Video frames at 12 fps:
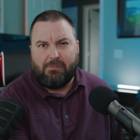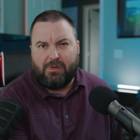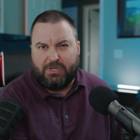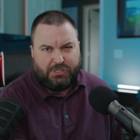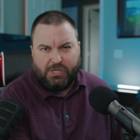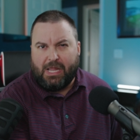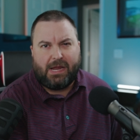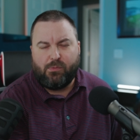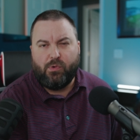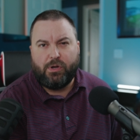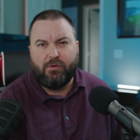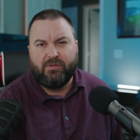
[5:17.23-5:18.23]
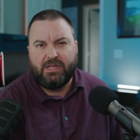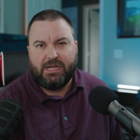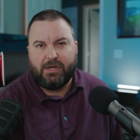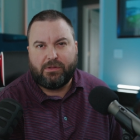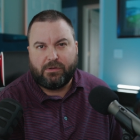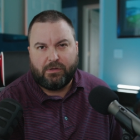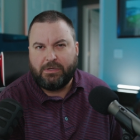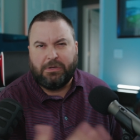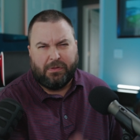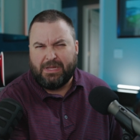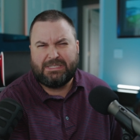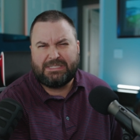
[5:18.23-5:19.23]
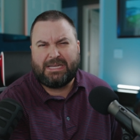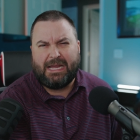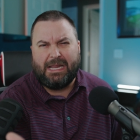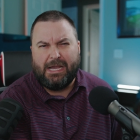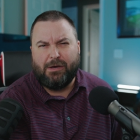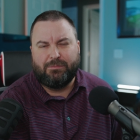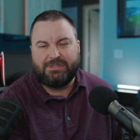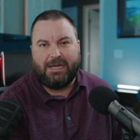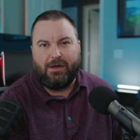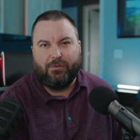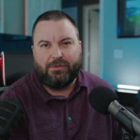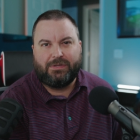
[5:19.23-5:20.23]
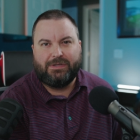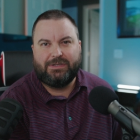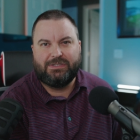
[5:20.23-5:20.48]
did you like one over the other? You know, that just kind of helps out.